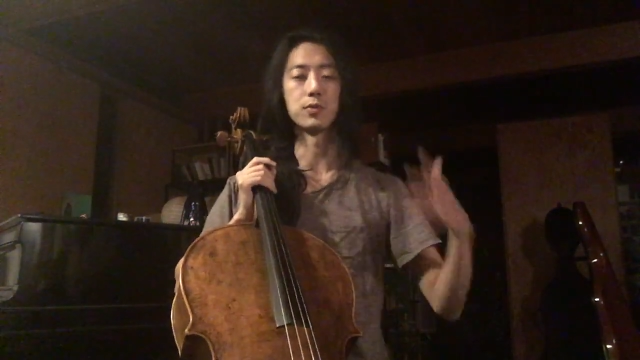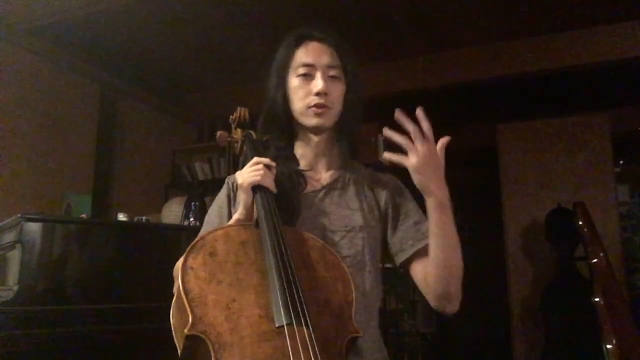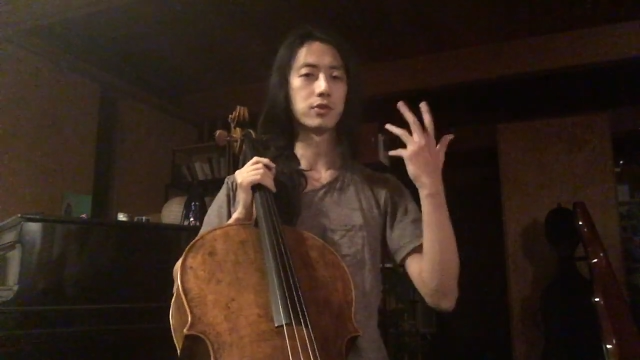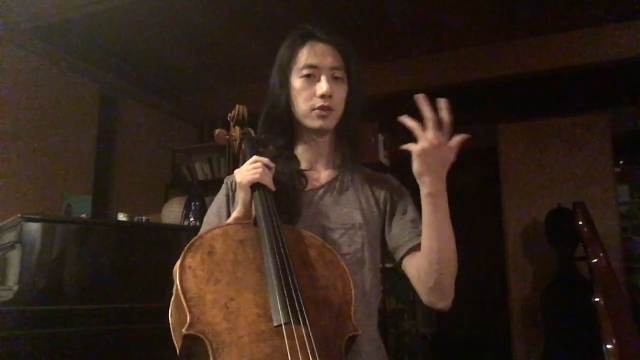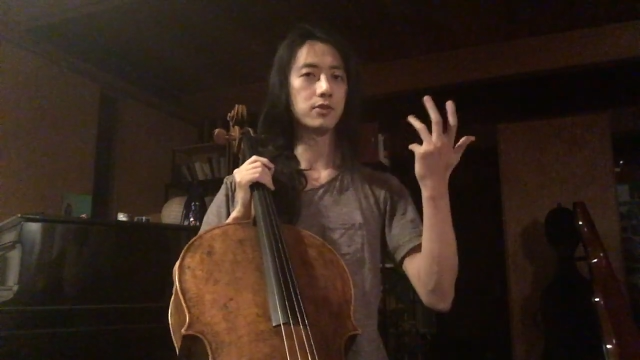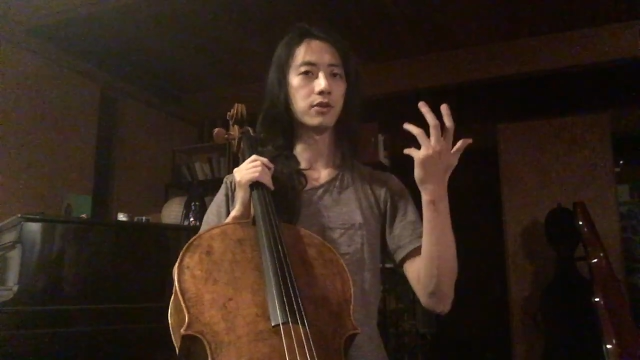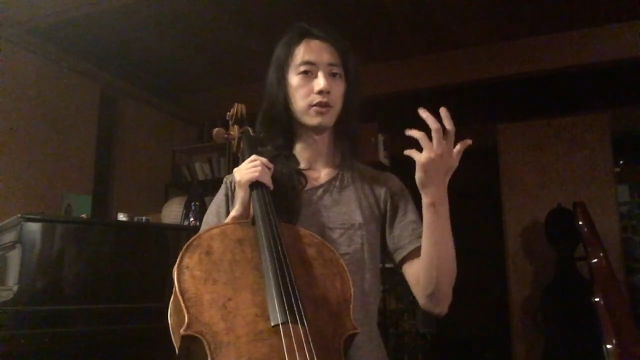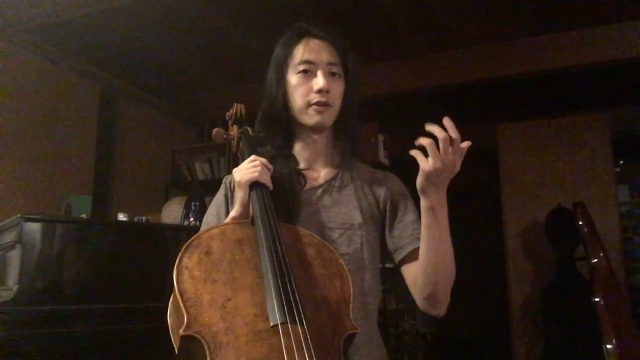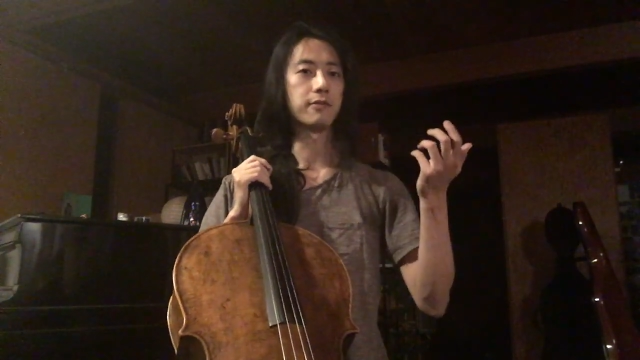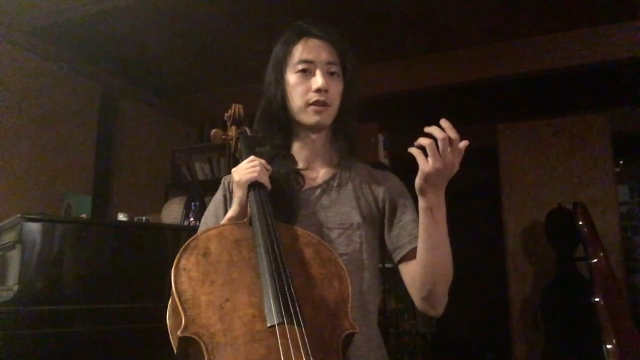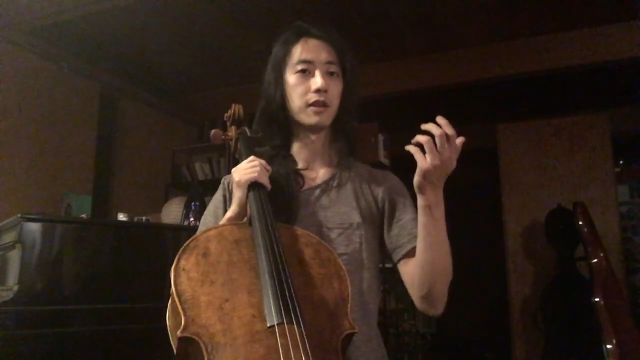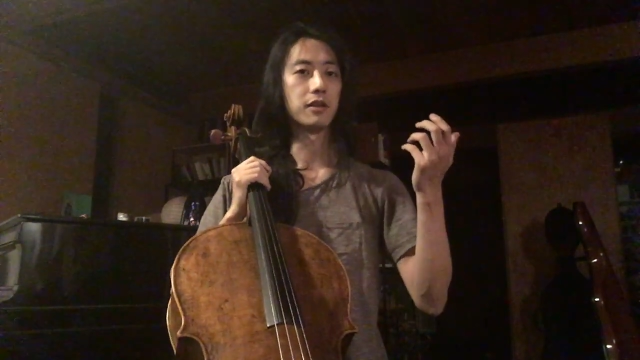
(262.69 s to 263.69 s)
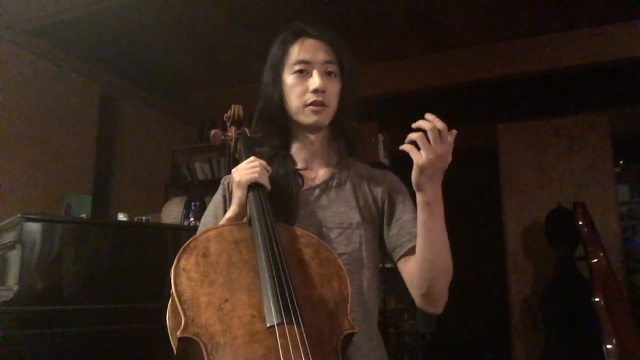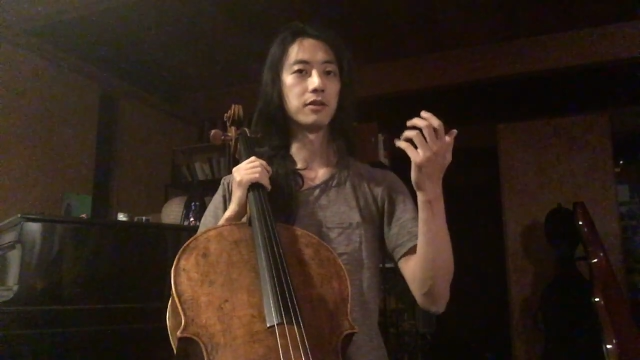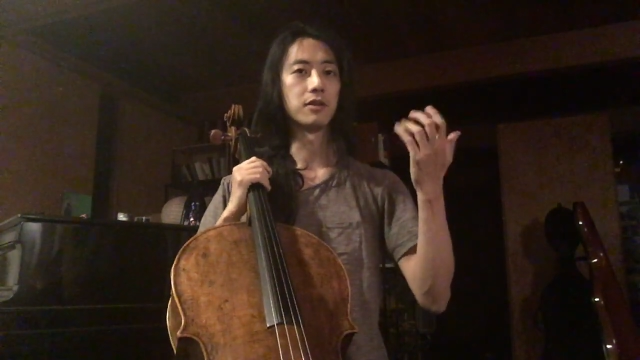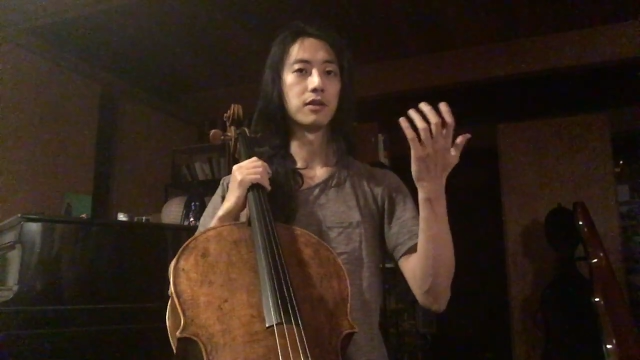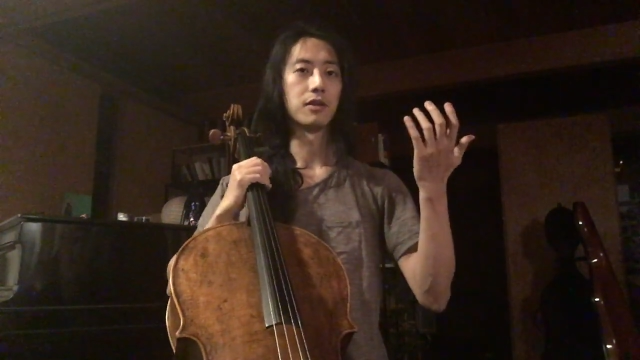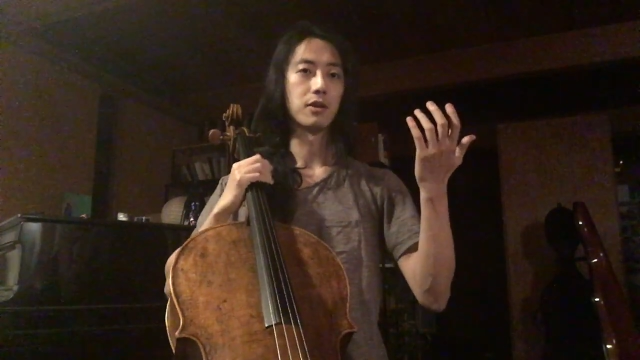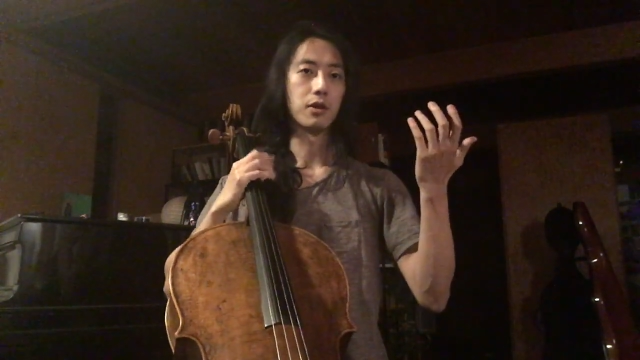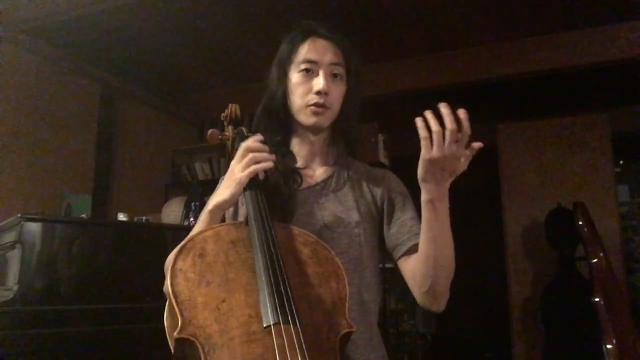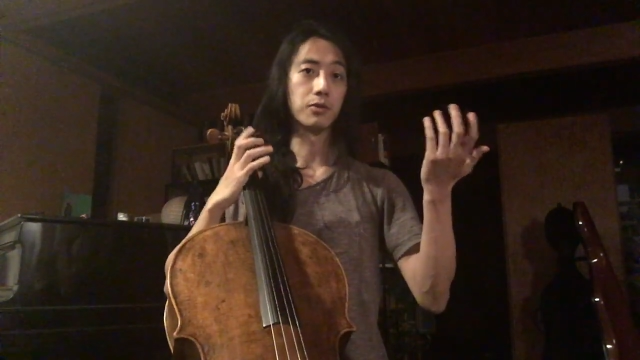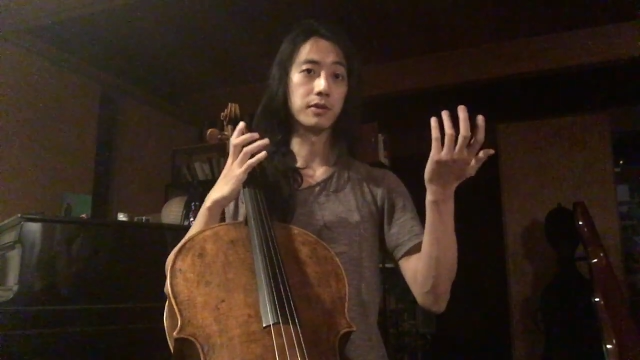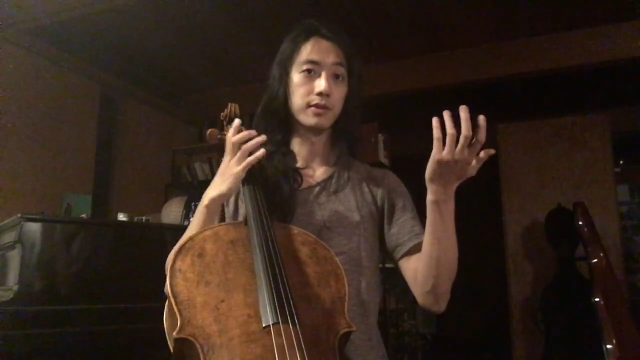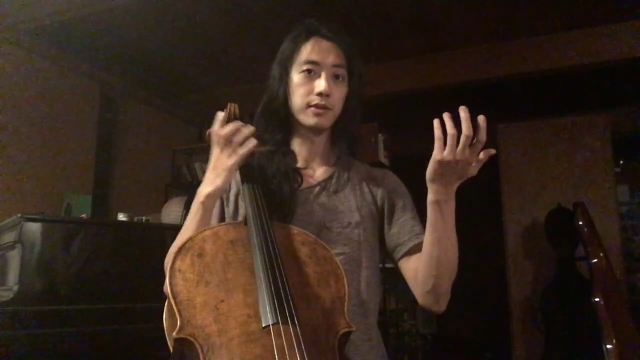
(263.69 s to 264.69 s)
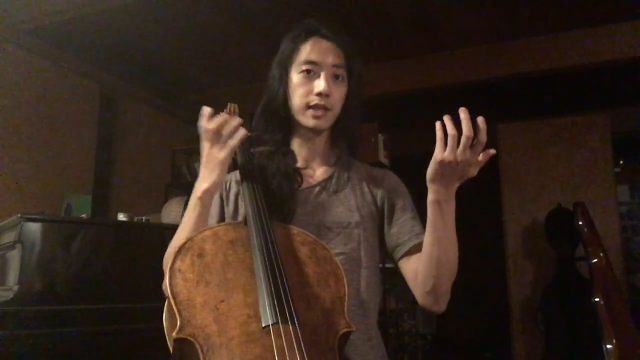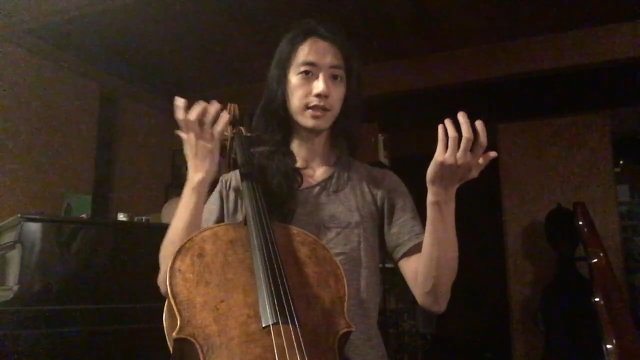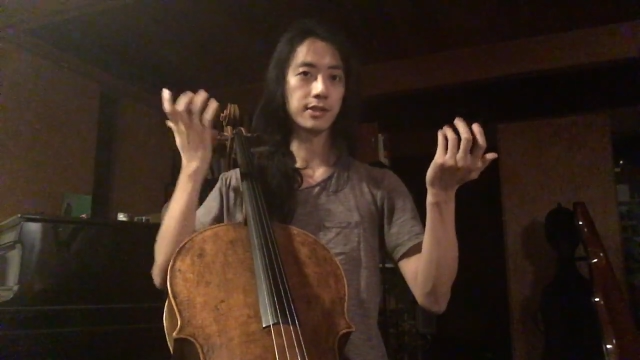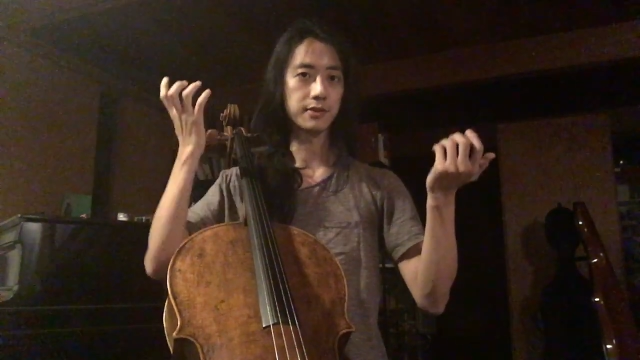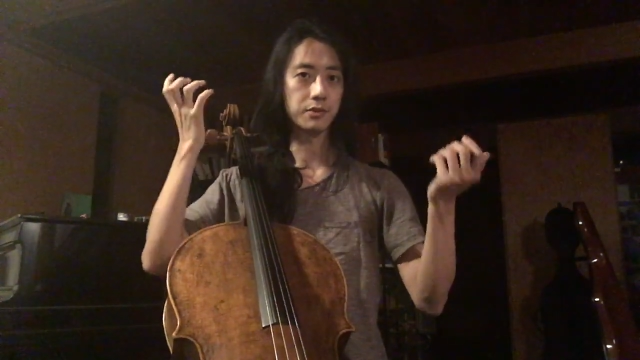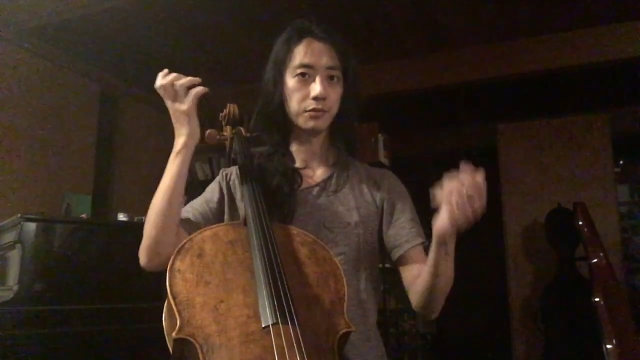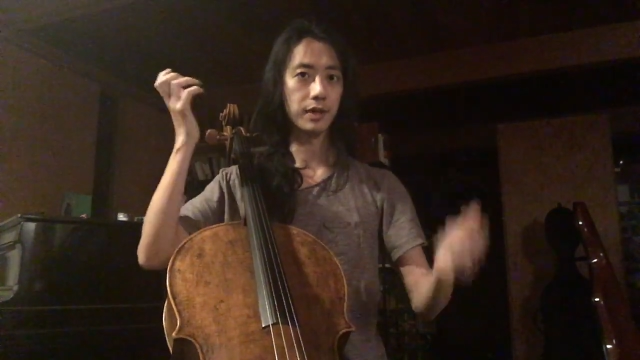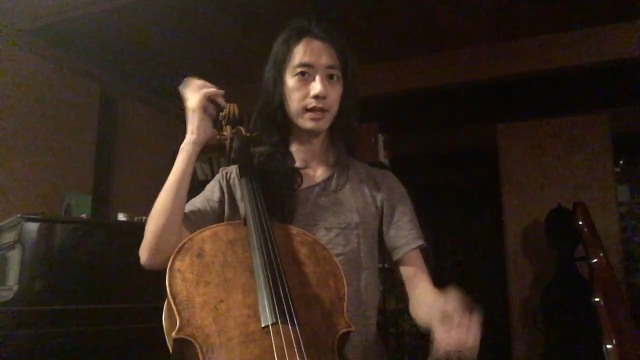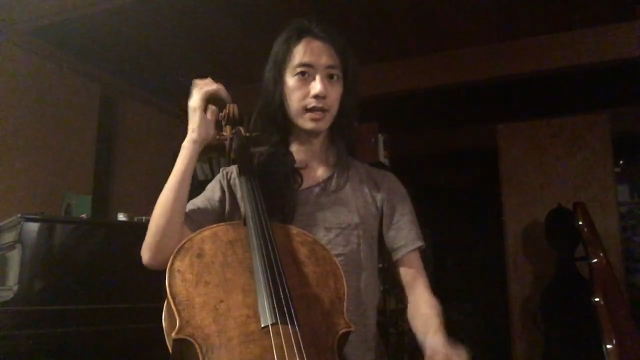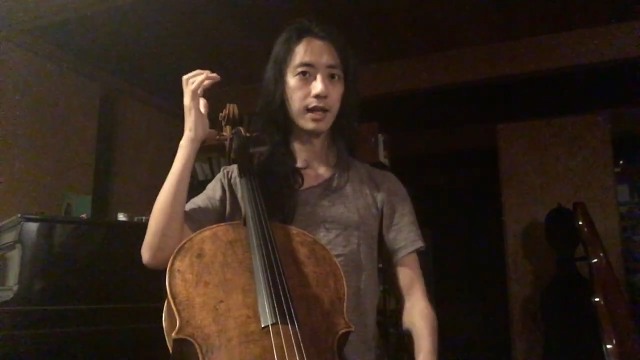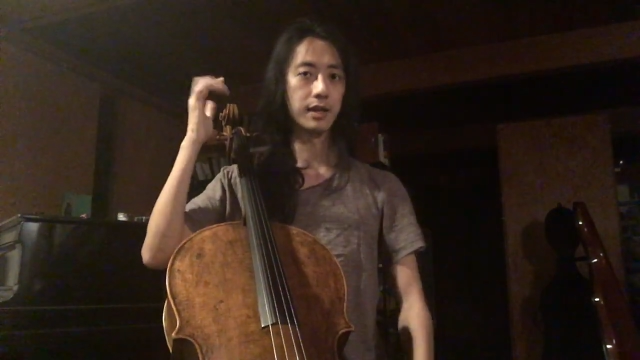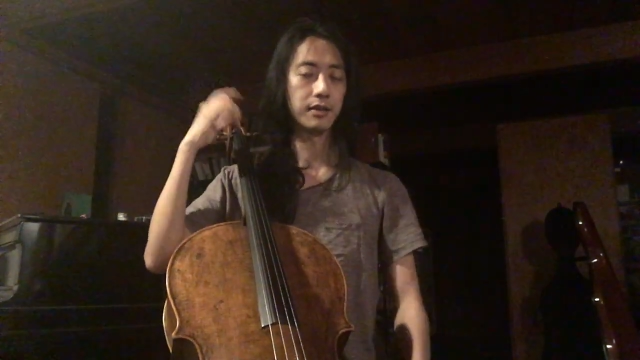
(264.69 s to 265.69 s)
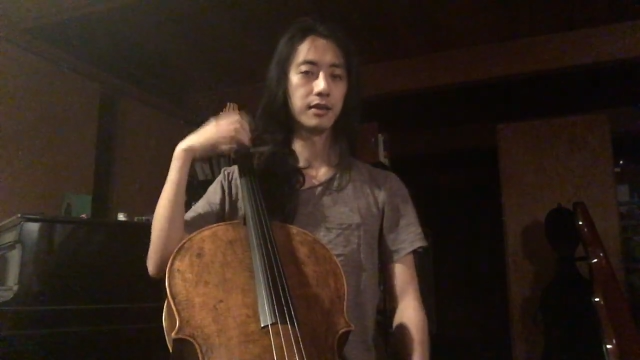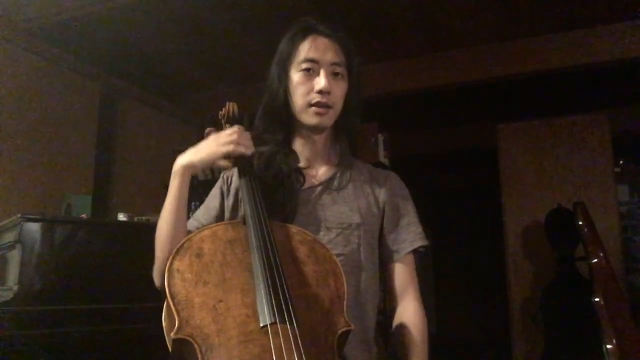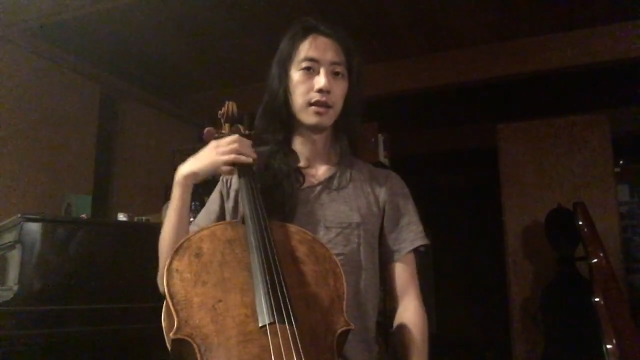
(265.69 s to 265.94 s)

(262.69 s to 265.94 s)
with just their left hand, although in this case it's the right hand,